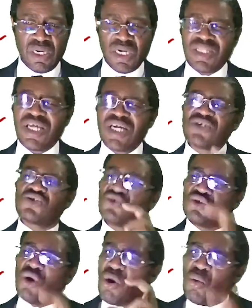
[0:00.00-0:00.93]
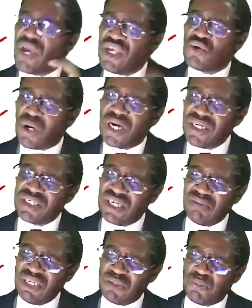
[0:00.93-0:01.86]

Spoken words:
There is no way you can debit